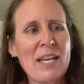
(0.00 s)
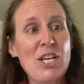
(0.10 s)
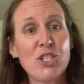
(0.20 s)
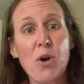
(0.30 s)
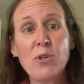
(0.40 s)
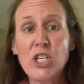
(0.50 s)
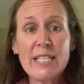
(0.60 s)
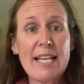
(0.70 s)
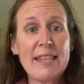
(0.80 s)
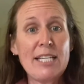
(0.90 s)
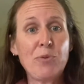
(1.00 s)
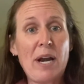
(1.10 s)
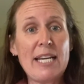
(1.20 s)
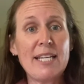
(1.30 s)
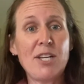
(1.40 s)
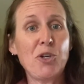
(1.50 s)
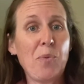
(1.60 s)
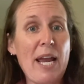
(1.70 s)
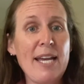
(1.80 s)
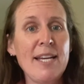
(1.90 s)
So just getting things ready and
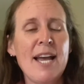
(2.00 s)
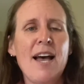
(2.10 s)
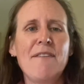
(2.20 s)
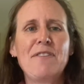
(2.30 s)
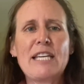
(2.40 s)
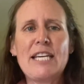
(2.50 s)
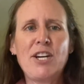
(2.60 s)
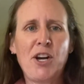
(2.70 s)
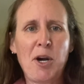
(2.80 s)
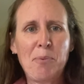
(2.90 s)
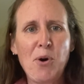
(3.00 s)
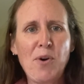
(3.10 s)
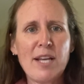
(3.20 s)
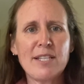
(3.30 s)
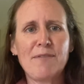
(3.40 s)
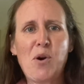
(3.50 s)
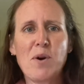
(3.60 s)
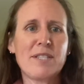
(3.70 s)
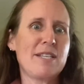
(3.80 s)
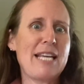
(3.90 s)
underway, fill you in on our progress, and of
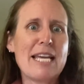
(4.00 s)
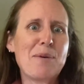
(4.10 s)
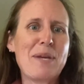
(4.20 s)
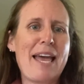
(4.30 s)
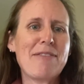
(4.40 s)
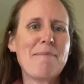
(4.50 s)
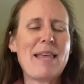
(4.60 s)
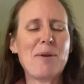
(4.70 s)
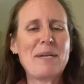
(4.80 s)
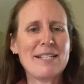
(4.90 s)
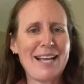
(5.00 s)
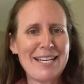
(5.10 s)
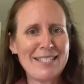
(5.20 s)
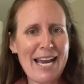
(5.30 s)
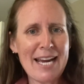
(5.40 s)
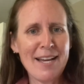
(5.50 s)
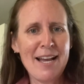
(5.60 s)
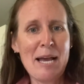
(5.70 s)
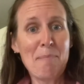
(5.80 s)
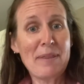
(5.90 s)
course the day that we get them, that'll be an exciting day.
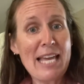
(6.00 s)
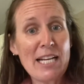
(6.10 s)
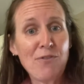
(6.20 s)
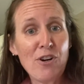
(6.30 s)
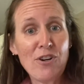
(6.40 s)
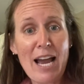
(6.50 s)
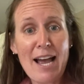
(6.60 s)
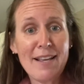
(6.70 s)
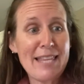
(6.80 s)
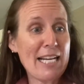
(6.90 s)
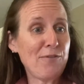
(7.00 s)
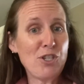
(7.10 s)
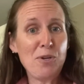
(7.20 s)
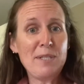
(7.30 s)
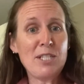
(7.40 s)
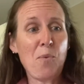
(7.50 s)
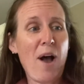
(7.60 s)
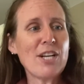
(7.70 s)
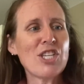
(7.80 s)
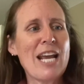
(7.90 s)
But thanks for choosing to watch,